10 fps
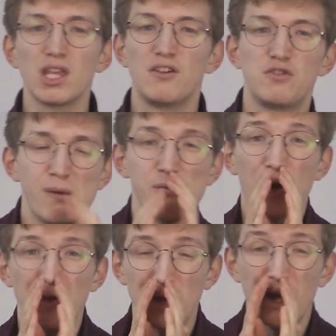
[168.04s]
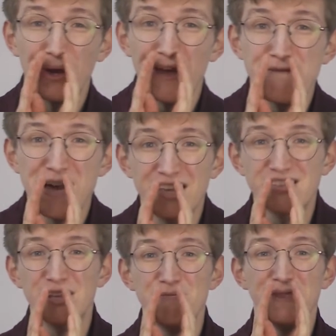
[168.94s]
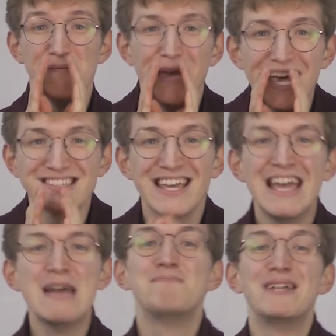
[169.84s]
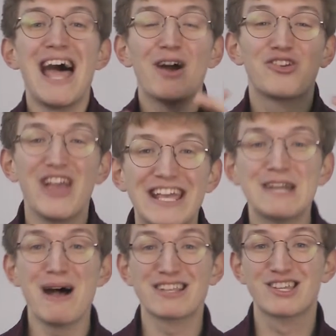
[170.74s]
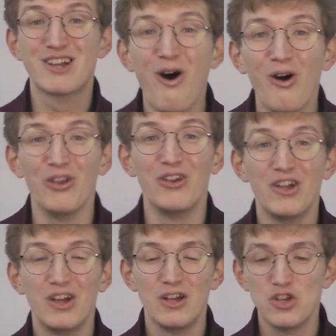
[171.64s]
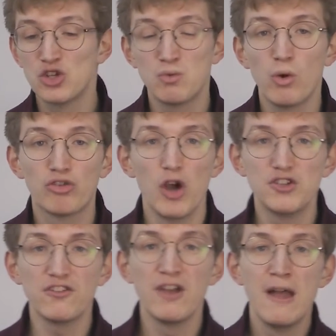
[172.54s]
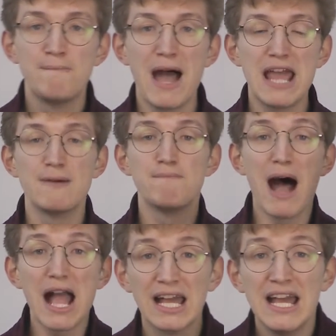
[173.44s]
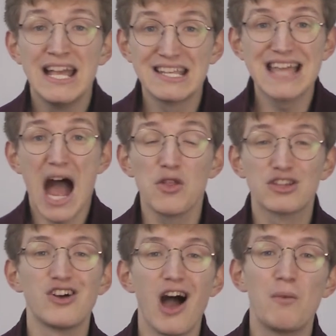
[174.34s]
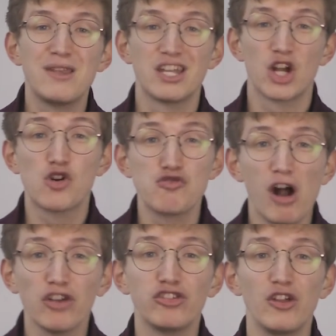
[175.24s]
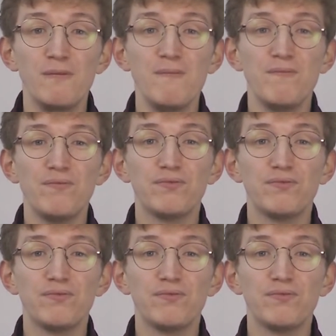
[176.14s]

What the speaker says: Do you remember when I fell into the pit? But now Jacob has gone. So will Joseph pay them back? Is now the time when he's going to crush them?